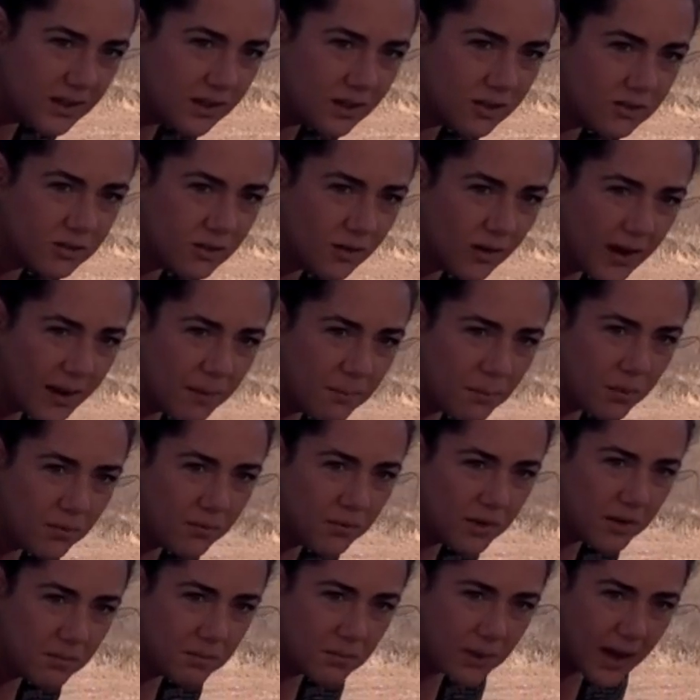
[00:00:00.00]
So I'm
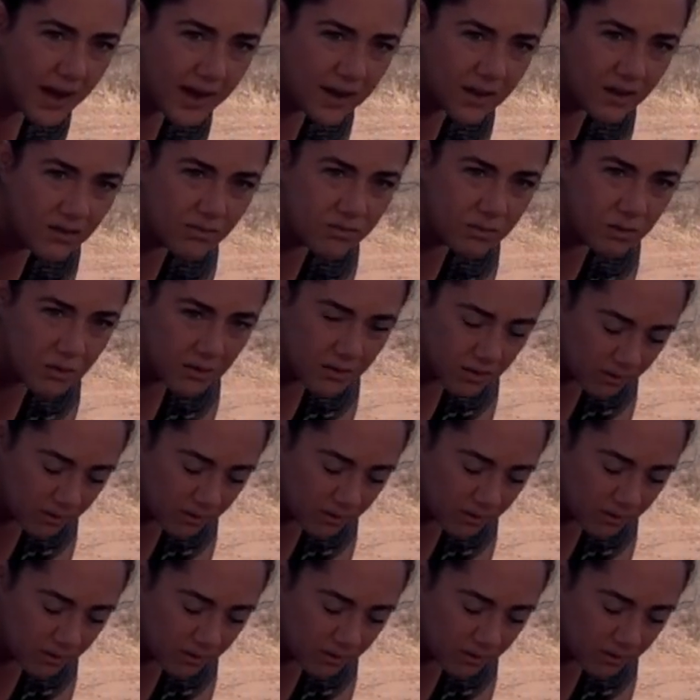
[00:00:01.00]
moving back and forth